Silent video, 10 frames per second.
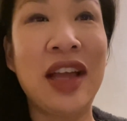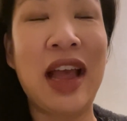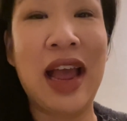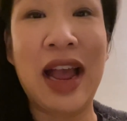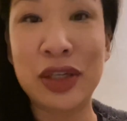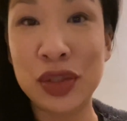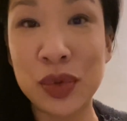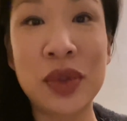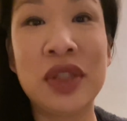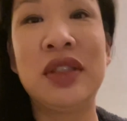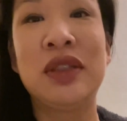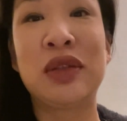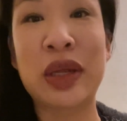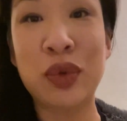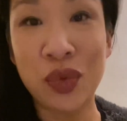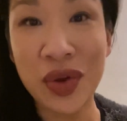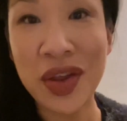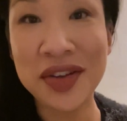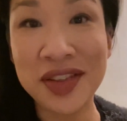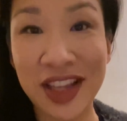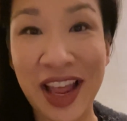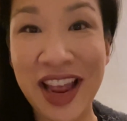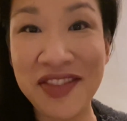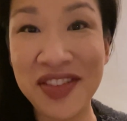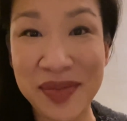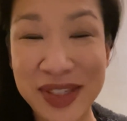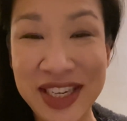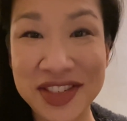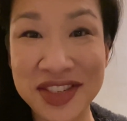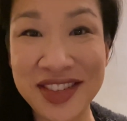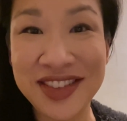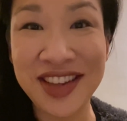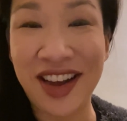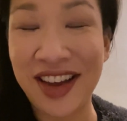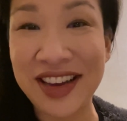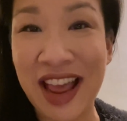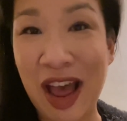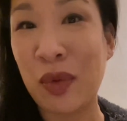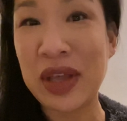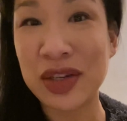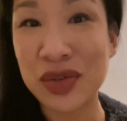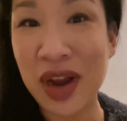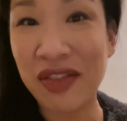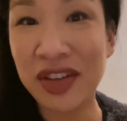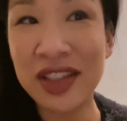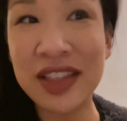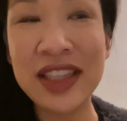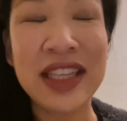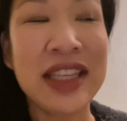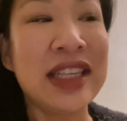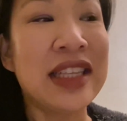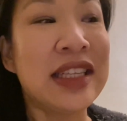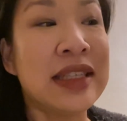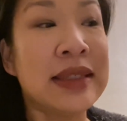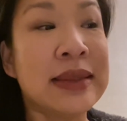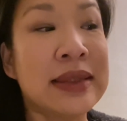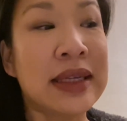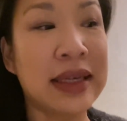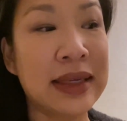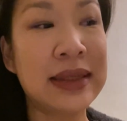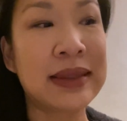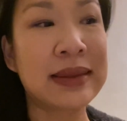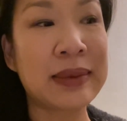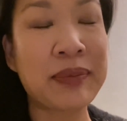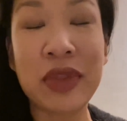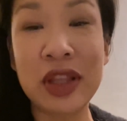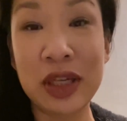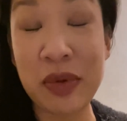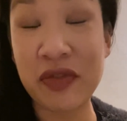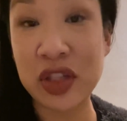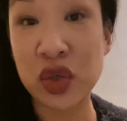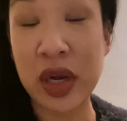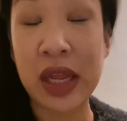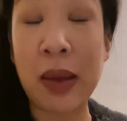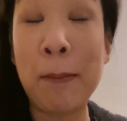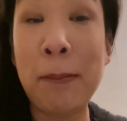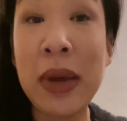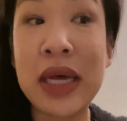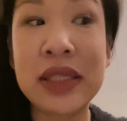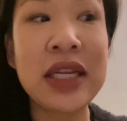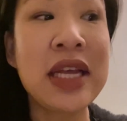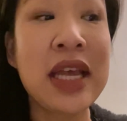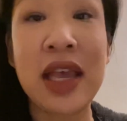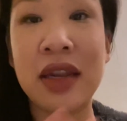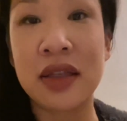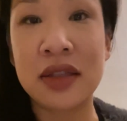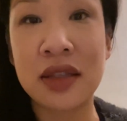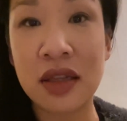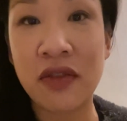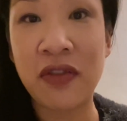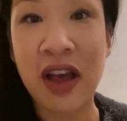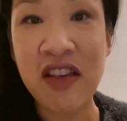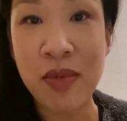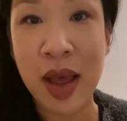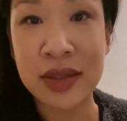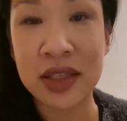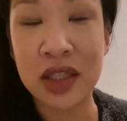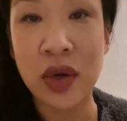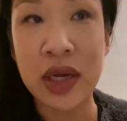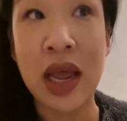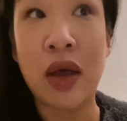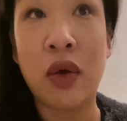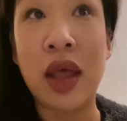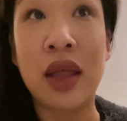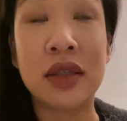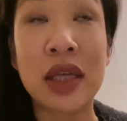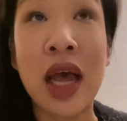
actual like real life limitations on how we can travel. A little bit frustrating, but it is 6:05 right now, and